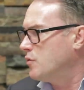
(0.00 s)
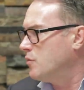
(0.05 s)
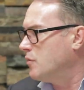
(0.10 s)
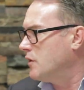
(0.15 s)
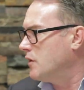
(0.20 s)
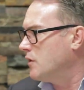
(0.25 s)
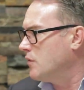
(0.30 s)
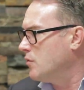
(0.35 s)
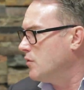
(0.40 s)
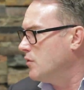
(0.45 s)
you wouldn't
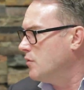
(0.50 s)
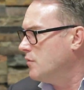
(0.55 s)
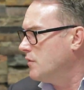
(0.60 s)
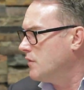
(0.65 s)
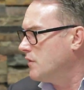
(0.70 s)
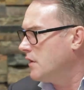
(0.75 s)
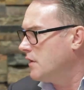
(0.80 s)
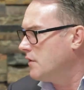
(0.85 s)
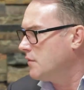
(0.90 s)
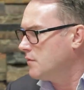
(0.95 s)
be in the room,
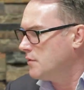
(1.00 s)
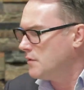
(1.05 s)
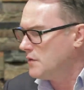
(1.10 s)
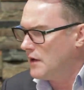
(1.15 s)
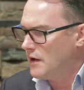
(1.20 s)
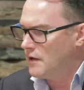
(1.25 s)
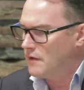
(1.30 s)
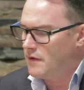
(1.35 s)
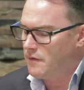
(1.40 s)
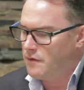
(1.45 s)
so
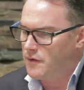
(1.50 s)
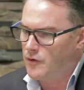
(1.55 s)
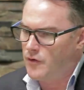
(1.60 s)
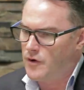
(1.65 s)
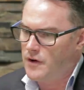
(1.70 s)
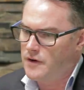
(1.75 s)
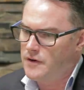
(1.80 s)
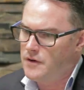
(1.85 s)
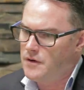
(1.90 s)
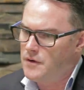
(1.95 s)
take that for
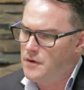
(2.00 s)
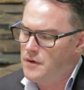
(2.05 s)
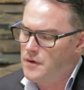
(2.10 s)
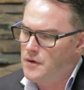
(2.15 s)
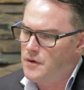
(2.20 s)
granted.